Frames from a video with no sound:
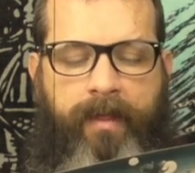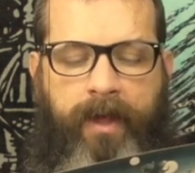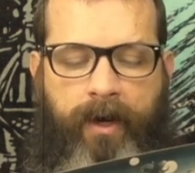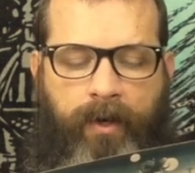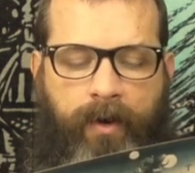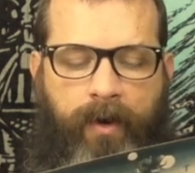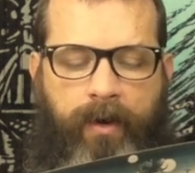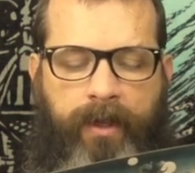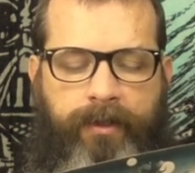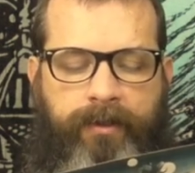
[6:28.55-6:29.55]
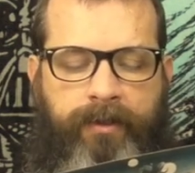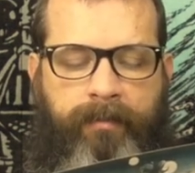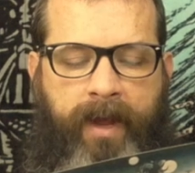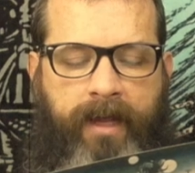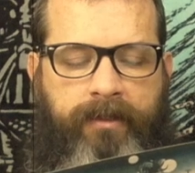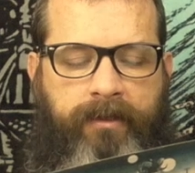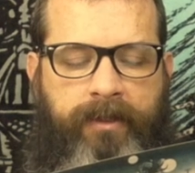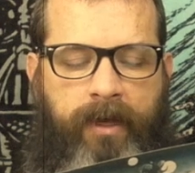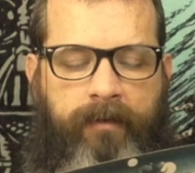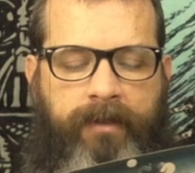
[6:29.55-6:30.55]
that our goal is to surpass
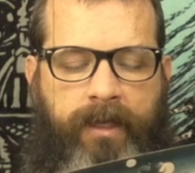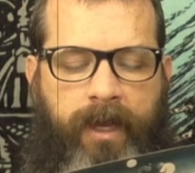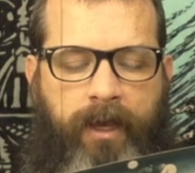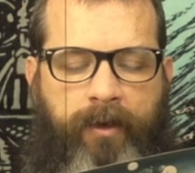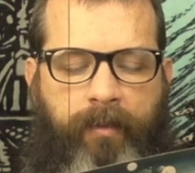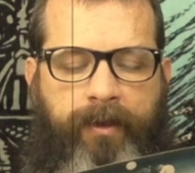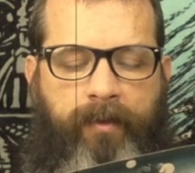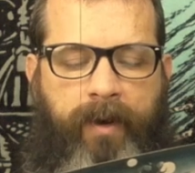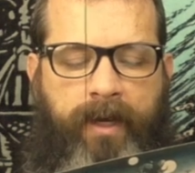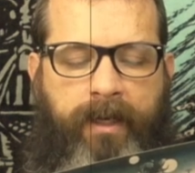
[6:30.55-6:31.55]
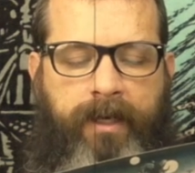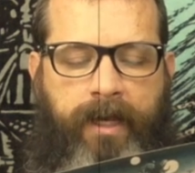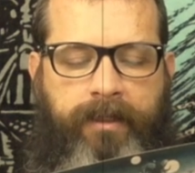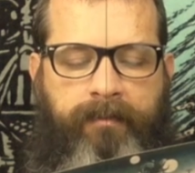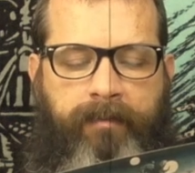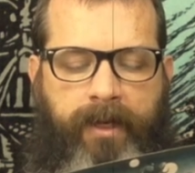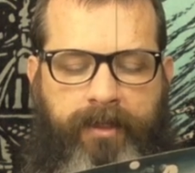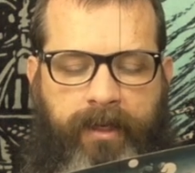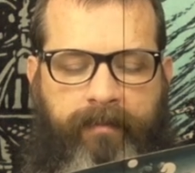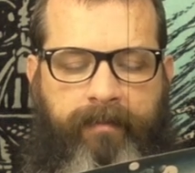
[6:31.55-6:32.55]
ourselves again with the recognized
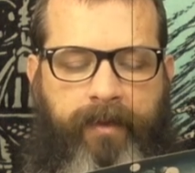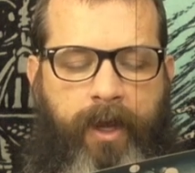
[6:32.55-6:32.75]
budget.